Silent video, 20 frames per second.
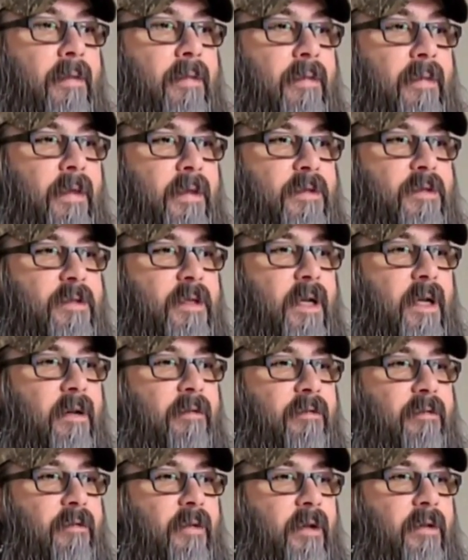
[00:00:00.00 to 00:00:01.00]
This
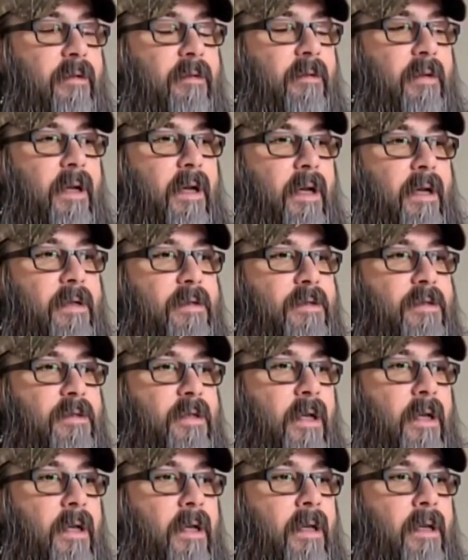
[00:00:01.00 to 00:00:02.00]
front
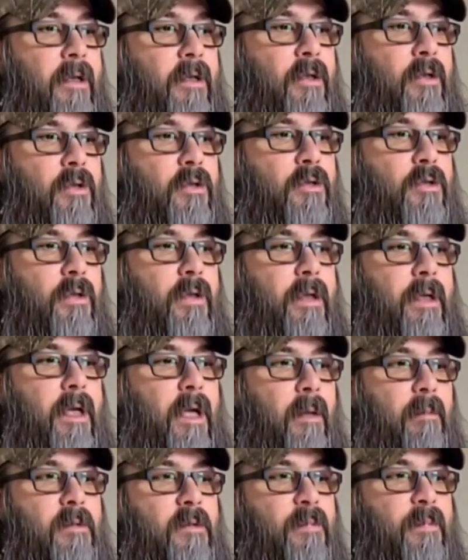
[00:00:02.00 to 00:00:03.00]
sight usually
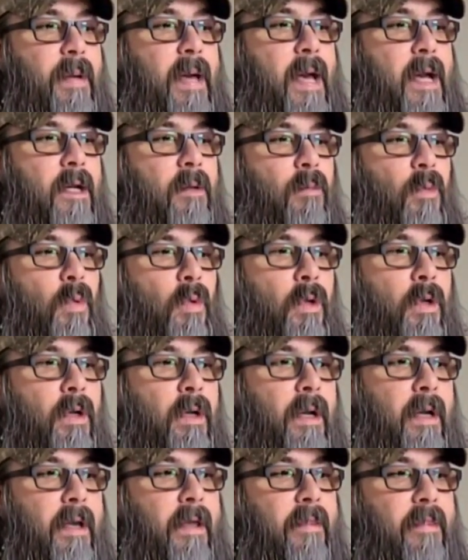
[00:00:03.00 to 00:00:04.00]
comes back
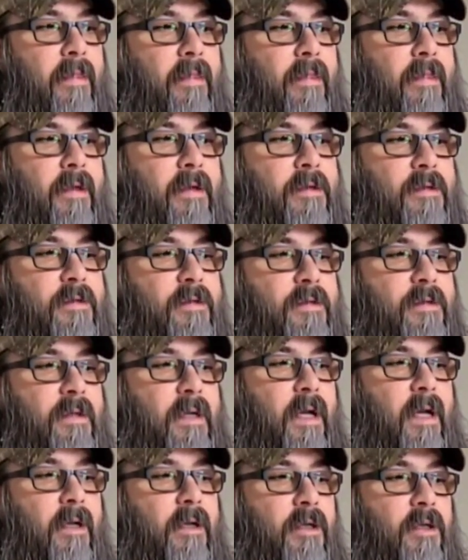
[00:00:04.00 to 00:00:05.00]
more, and this
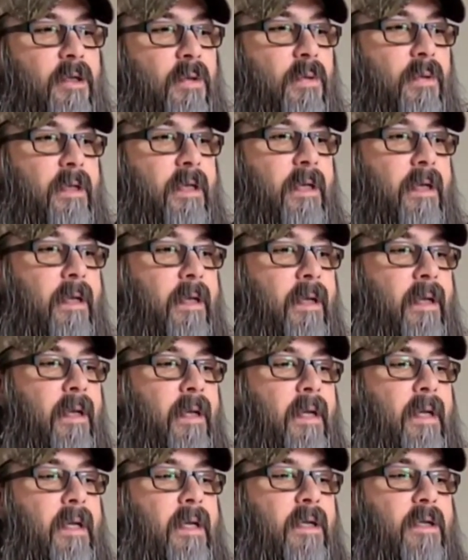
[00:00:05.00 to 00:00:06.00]
QD
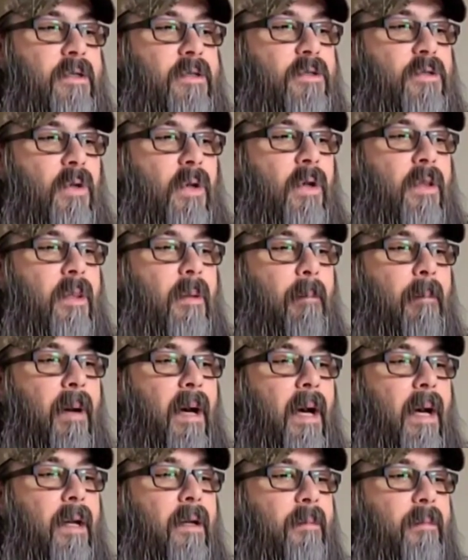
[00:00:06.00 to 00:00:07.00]
is on the
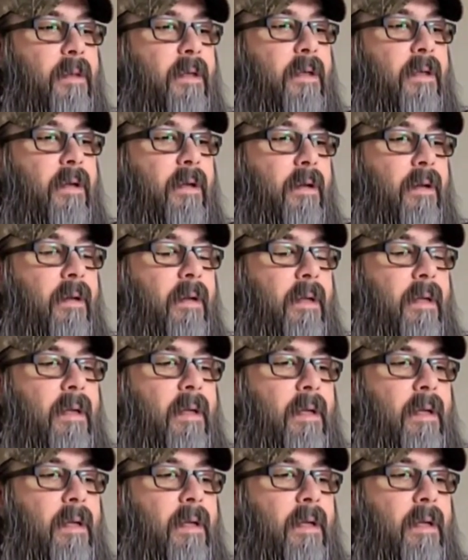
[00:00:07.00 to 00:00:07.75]
bottom here.